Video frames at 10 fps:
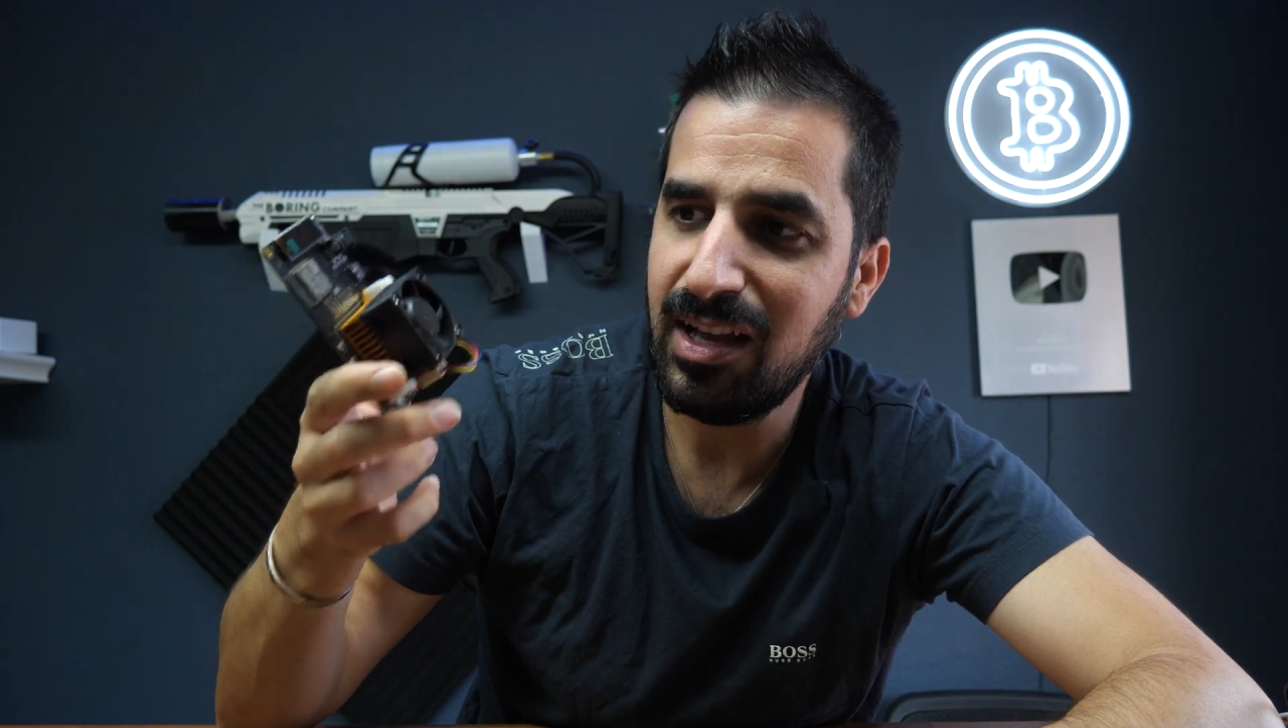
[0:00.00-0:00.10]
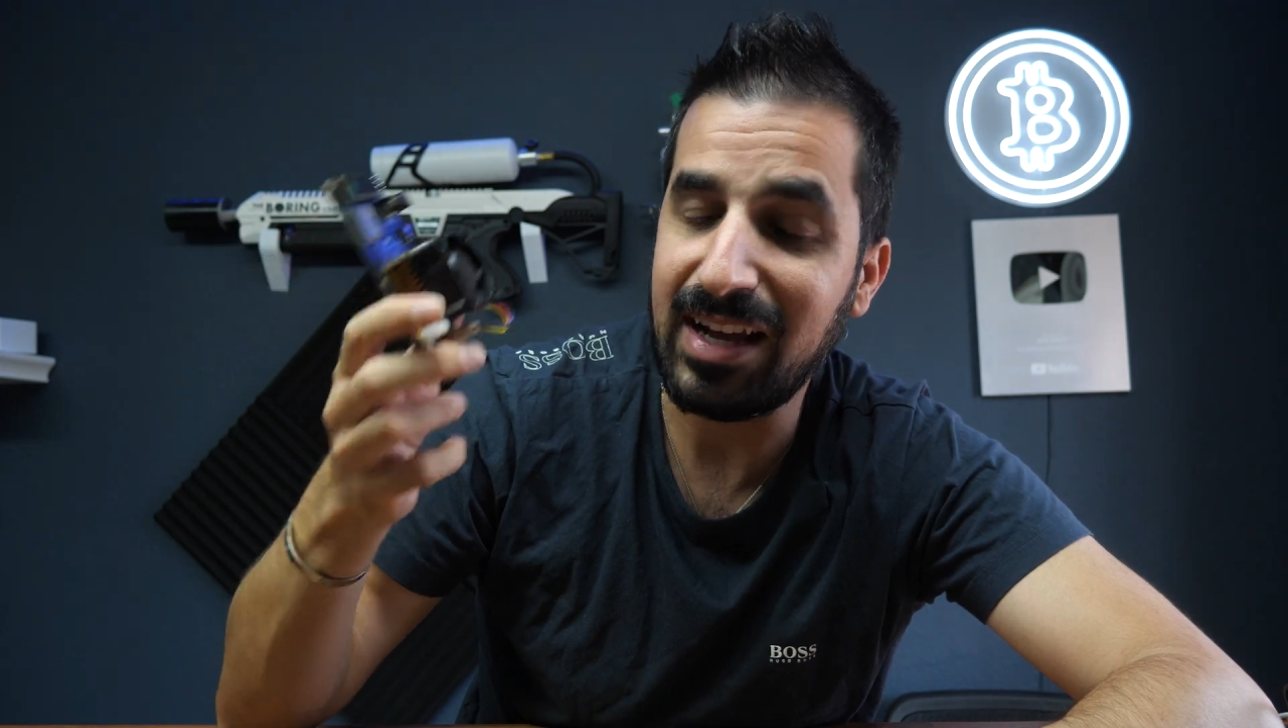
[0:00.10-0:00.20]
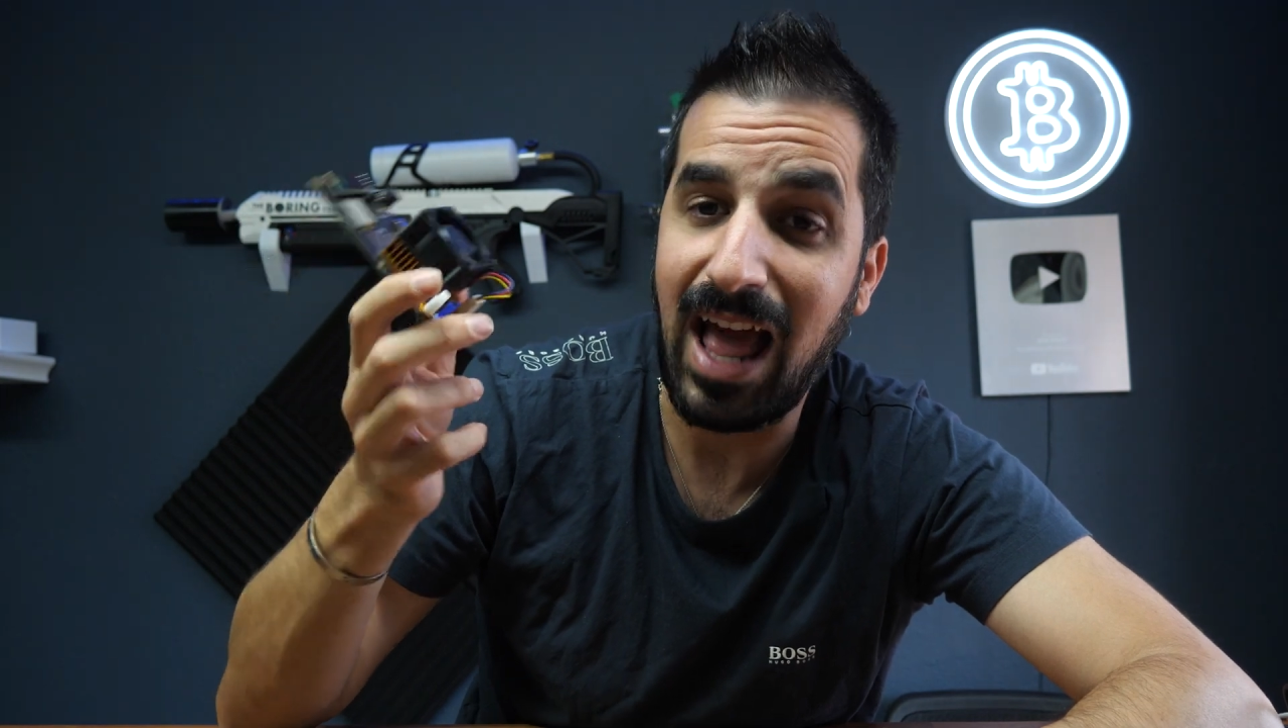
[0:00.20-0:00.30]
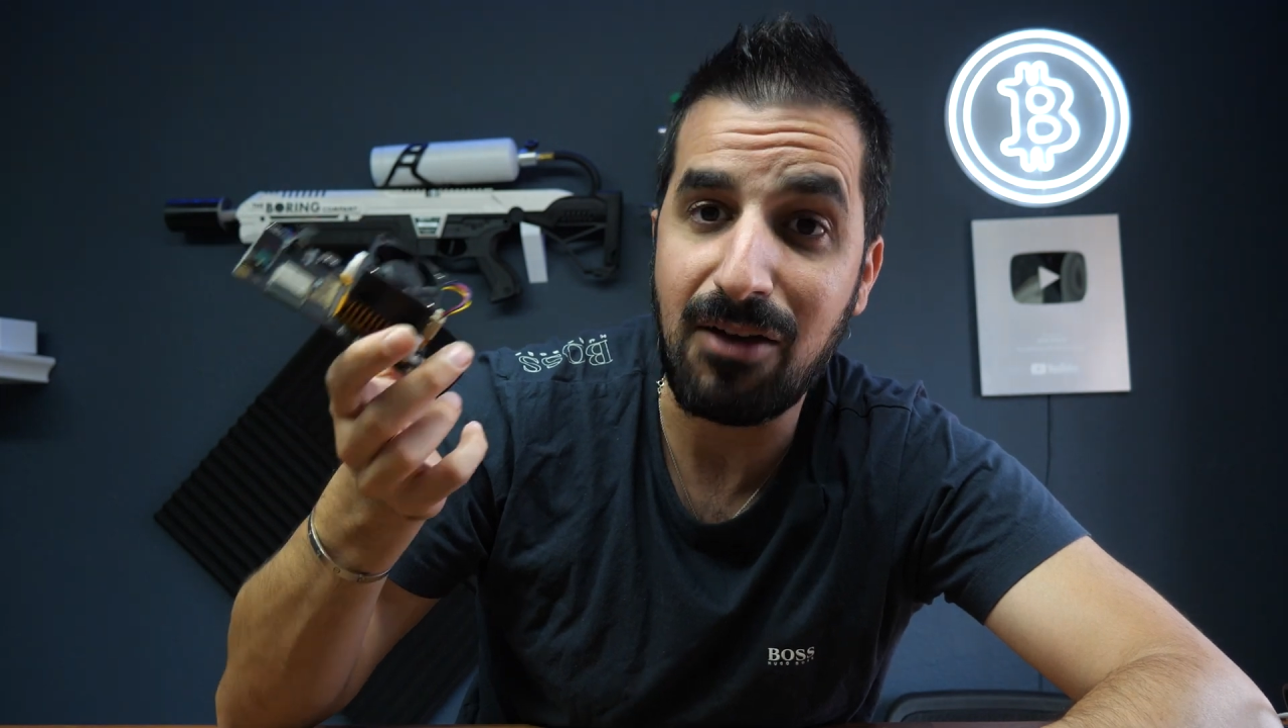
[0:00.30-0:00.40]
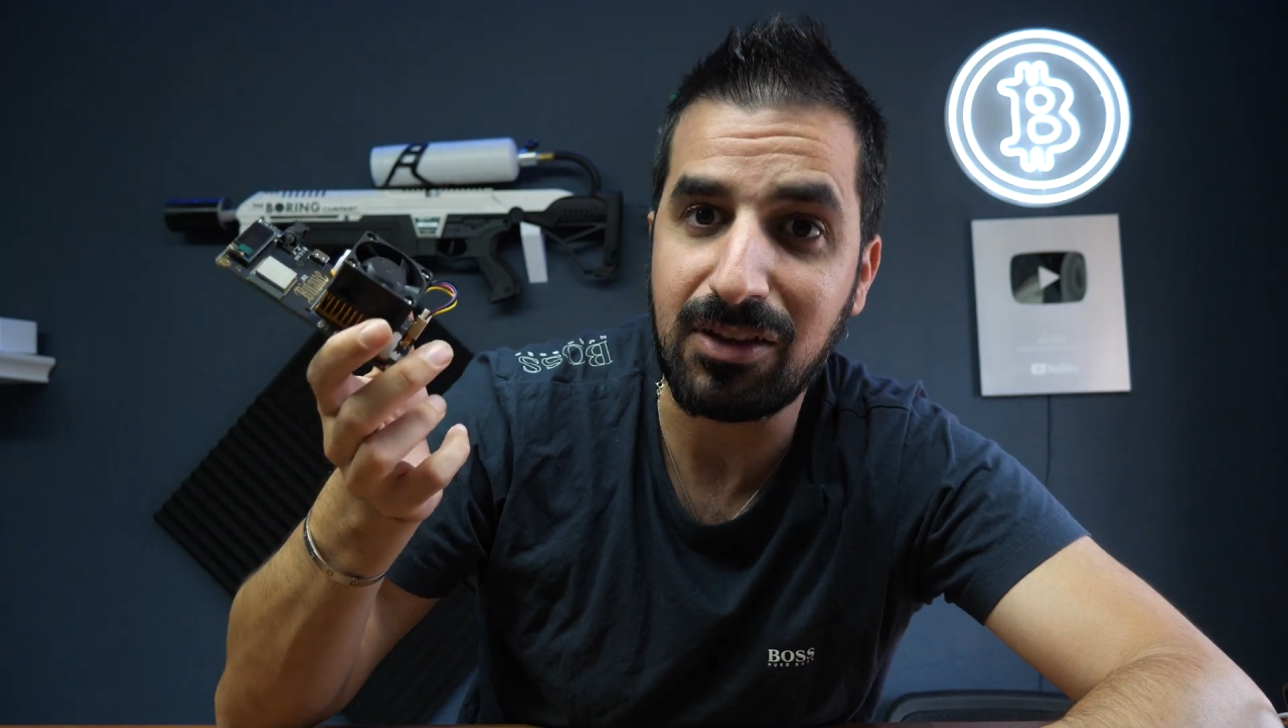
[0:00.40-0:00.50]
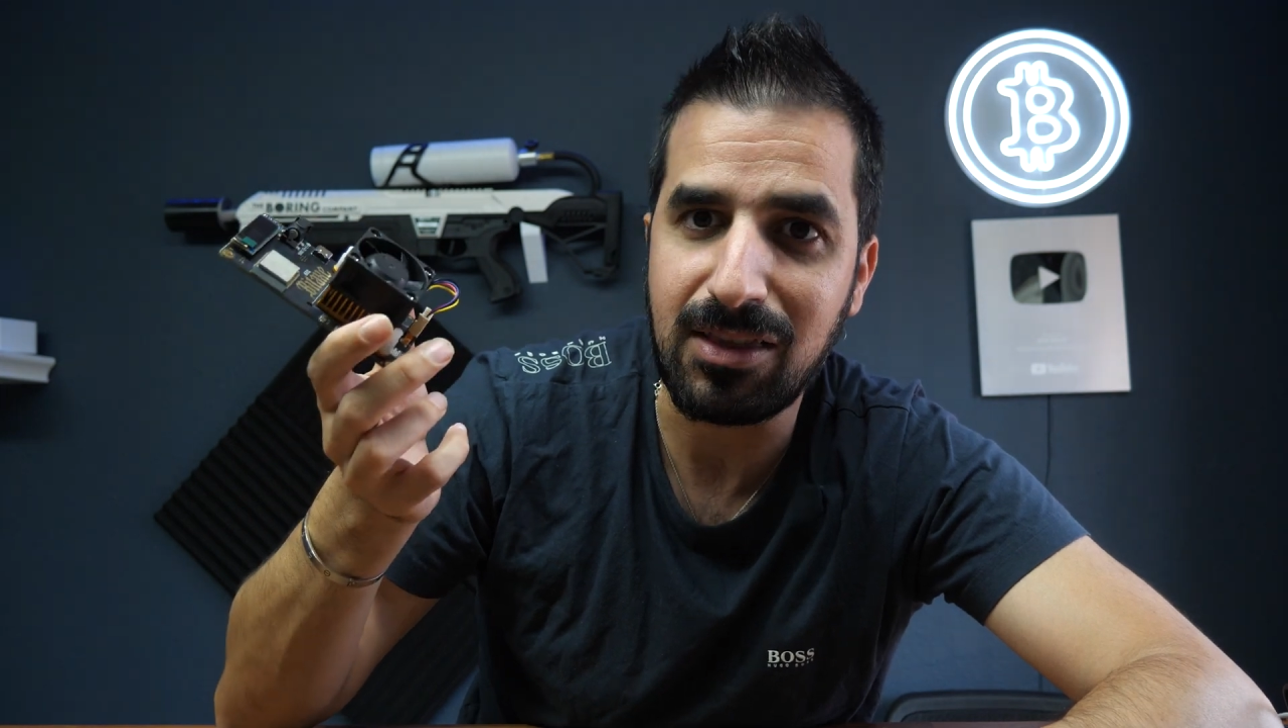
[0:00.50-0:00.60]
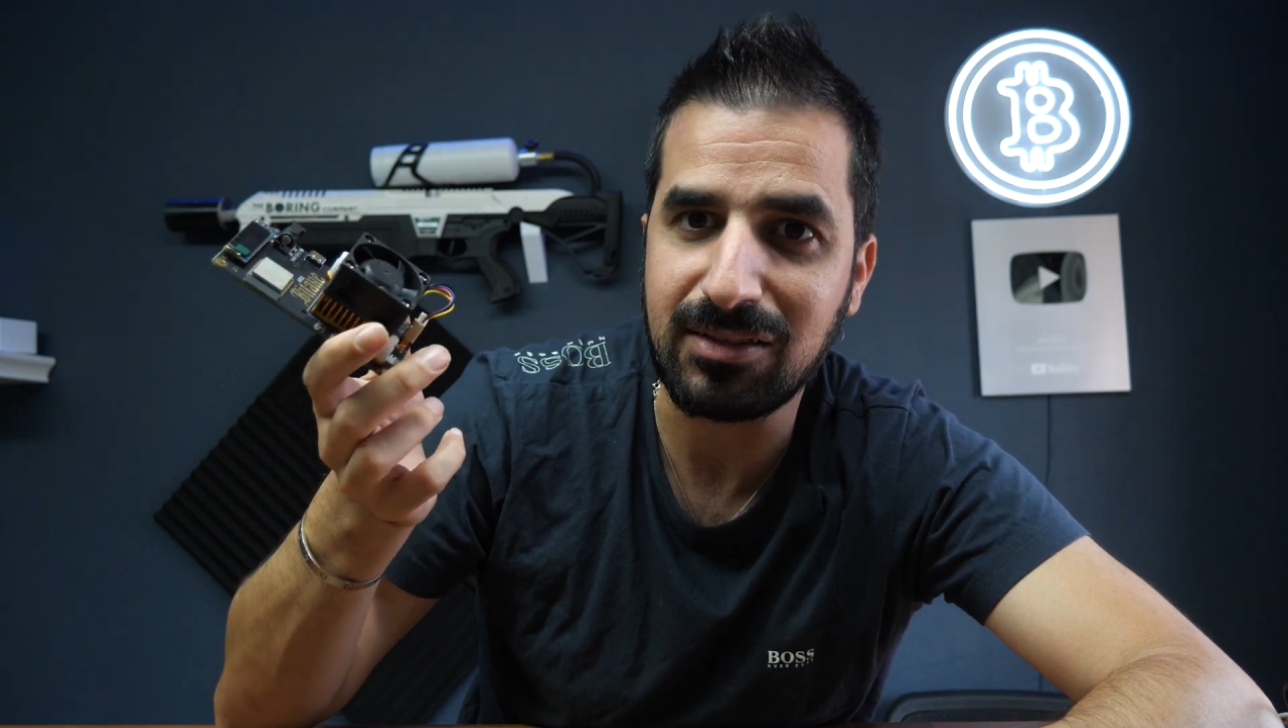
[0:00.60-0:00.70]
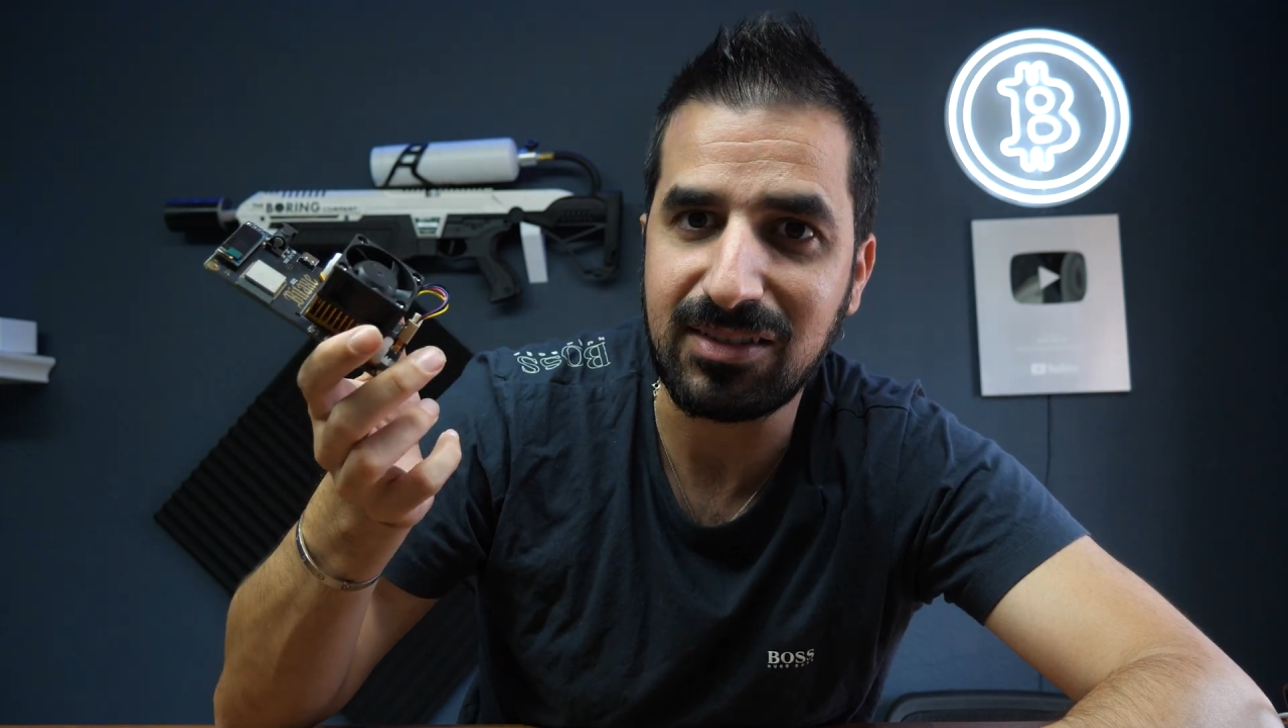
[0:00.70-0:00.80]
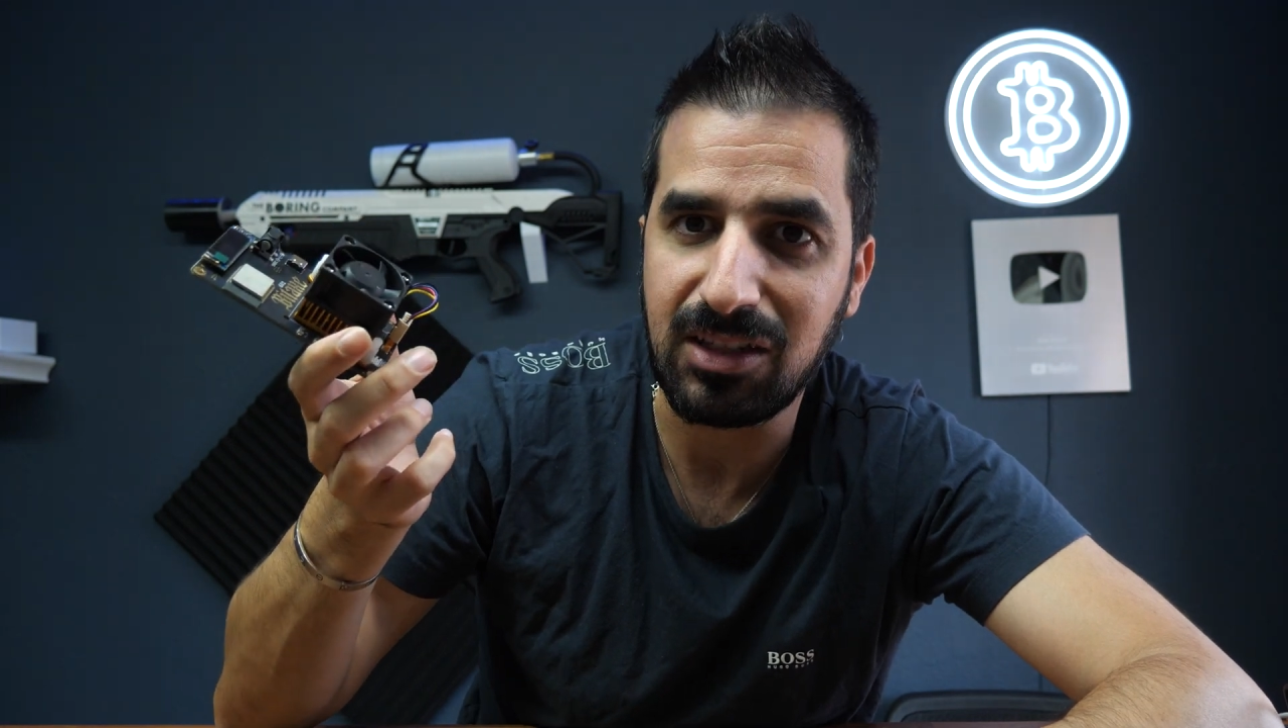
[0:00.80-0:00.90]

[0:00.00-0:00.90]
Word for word: and having this